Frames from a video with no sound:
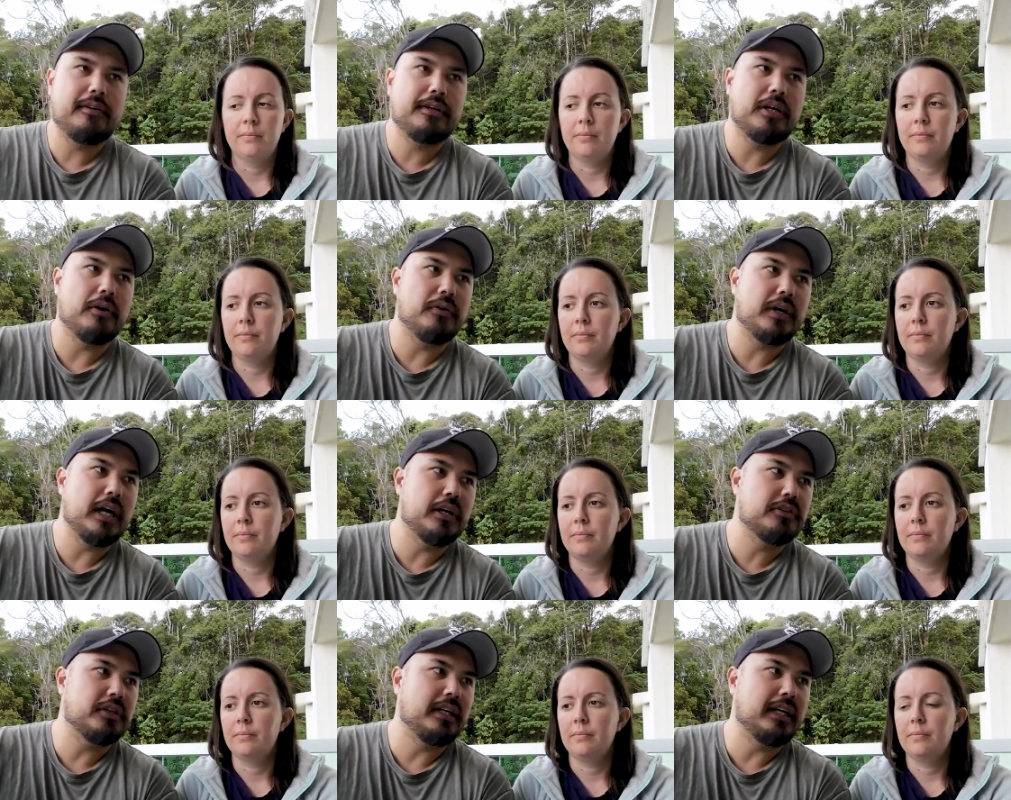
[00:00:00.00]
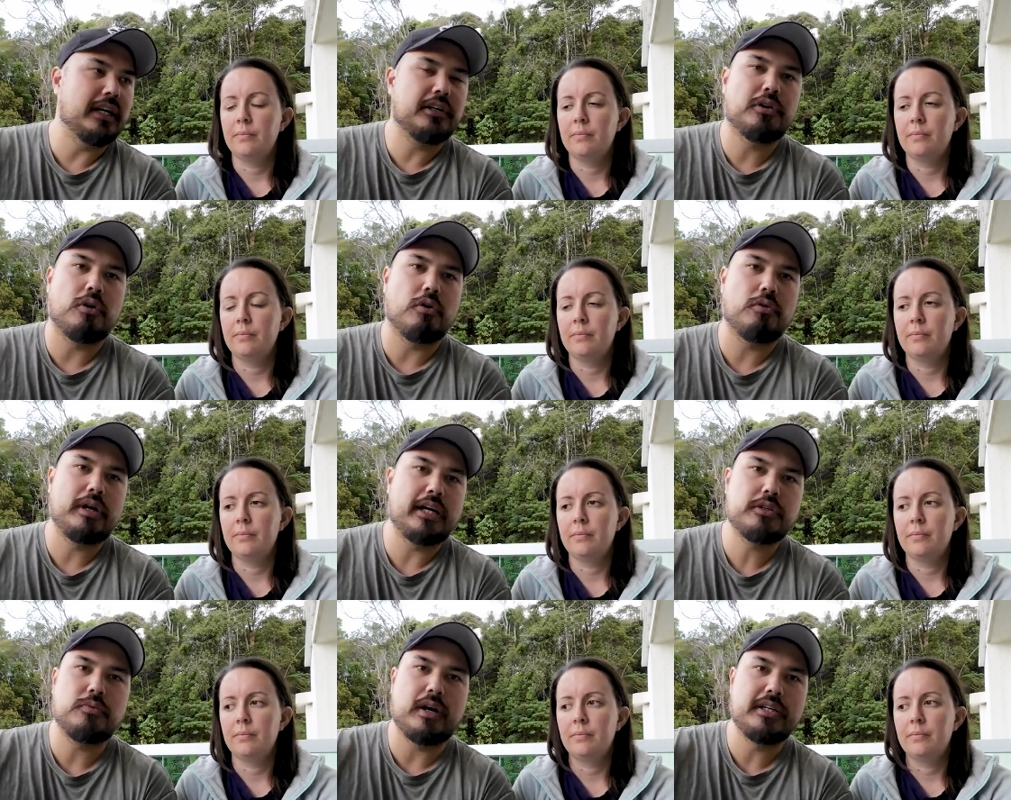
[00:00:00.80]
Speaker 1: going on country and getting called
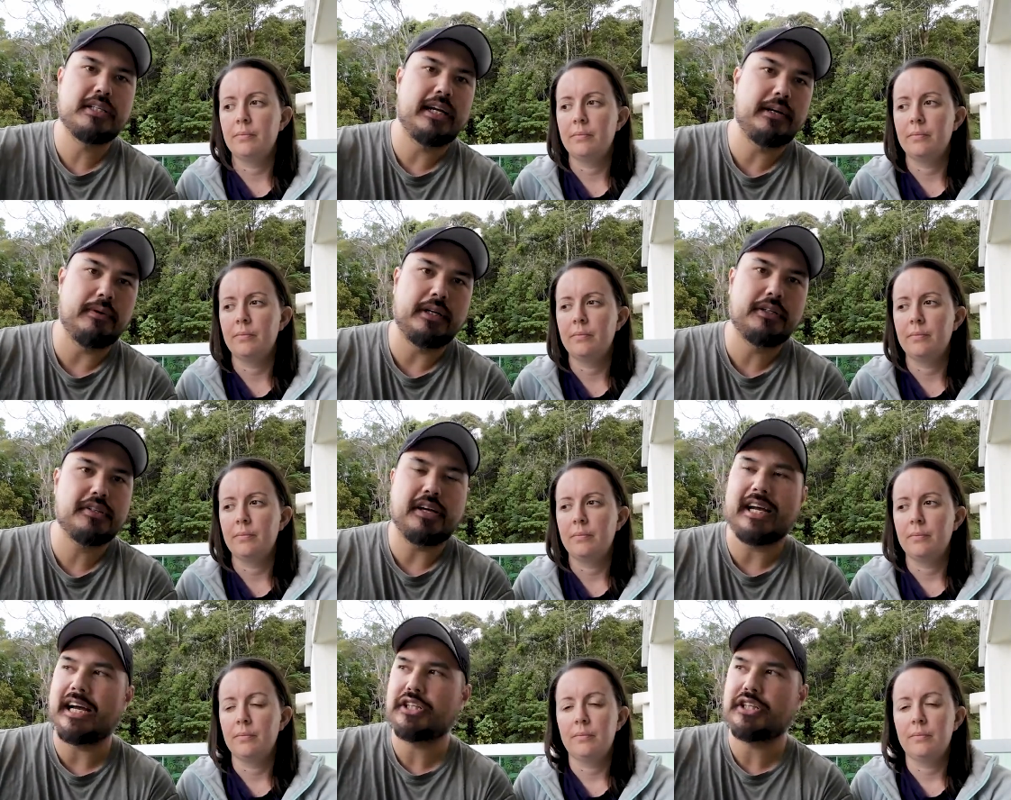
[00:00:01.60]
XYZ when it's like,